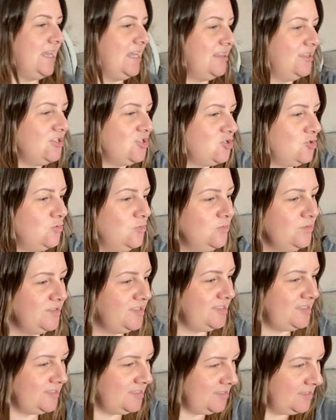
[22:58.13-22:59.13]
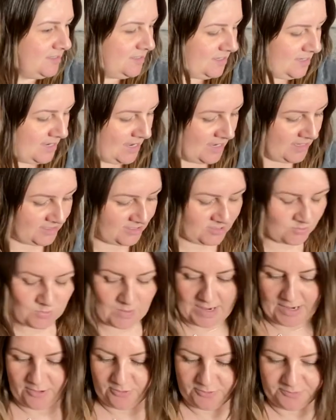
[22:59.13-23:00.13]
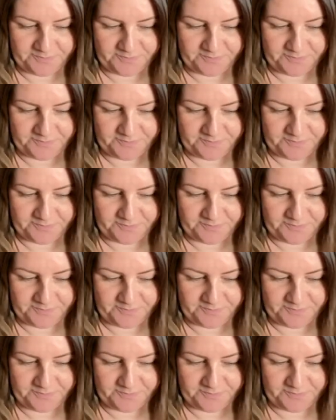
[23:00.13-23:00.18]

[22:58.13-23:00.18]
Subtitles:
get the shorts as well.